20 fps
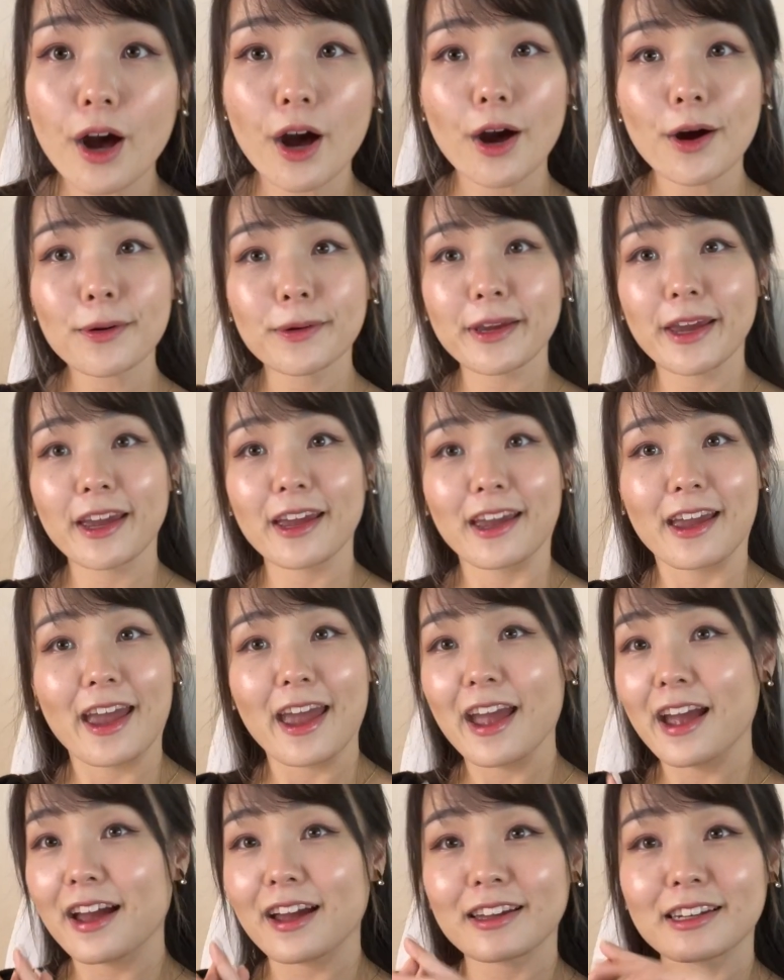Okay,
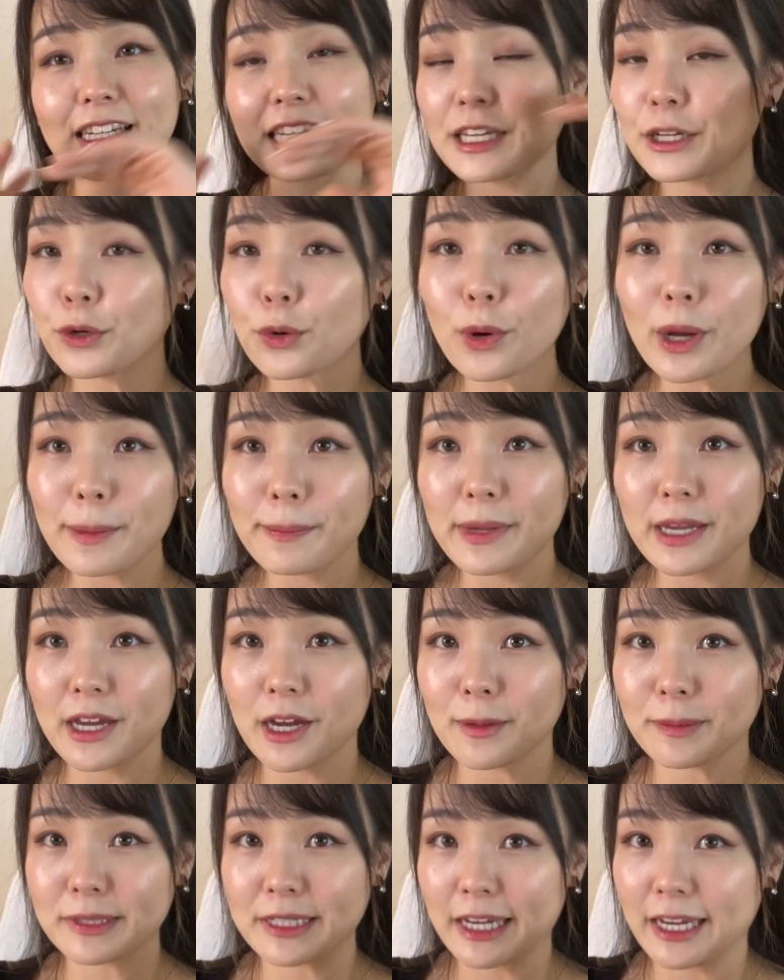and equipment
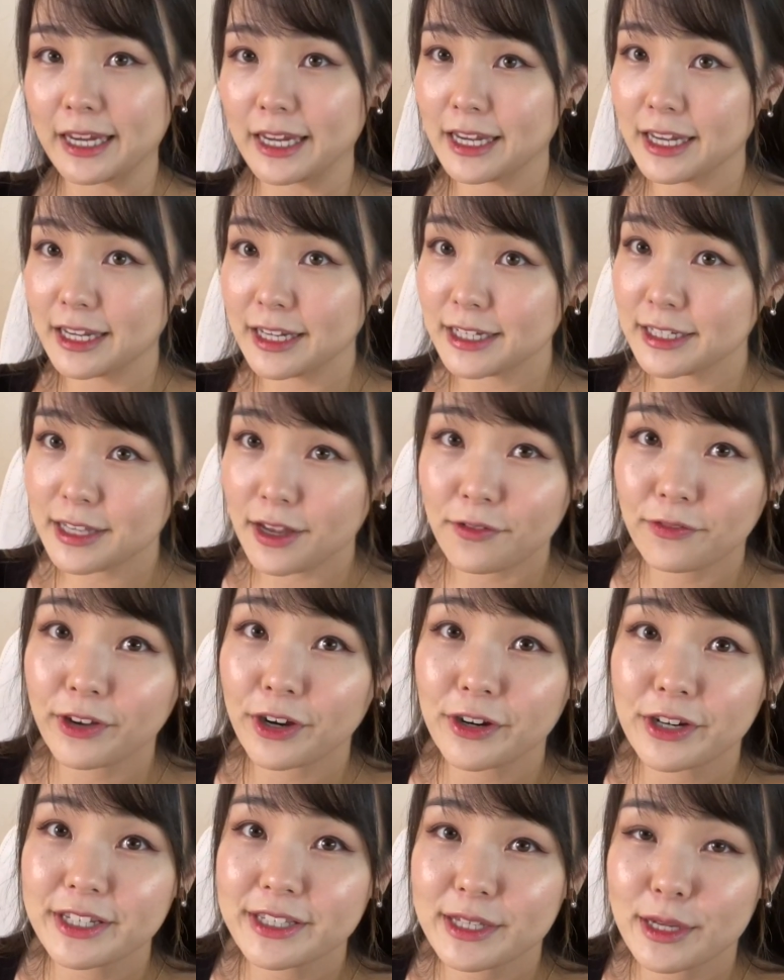update is
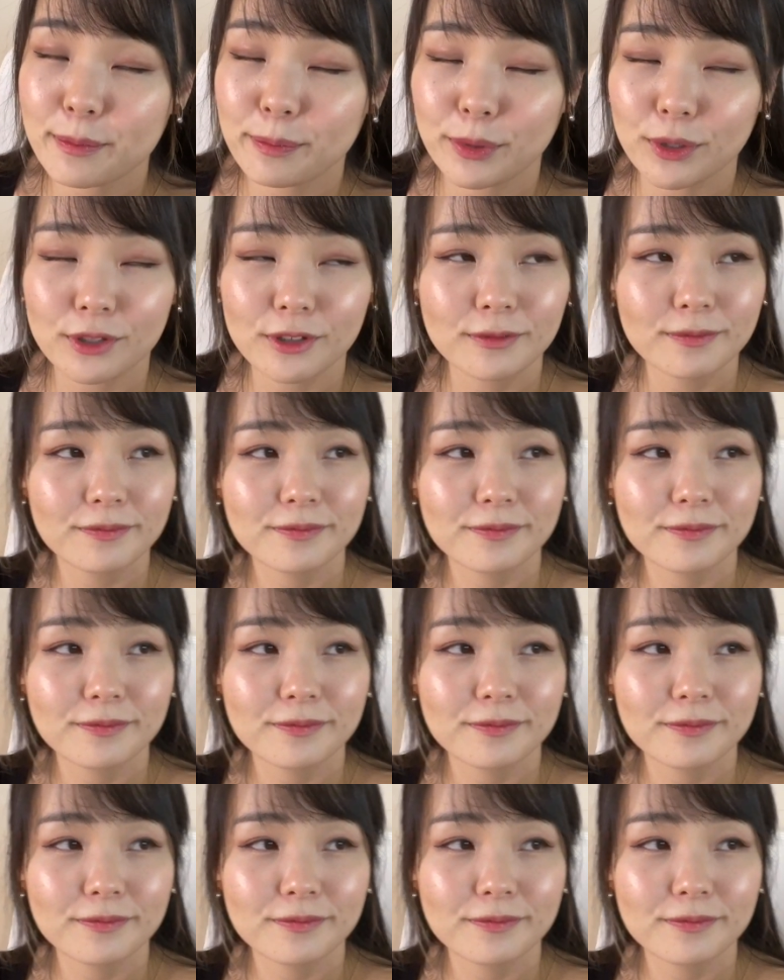very simple.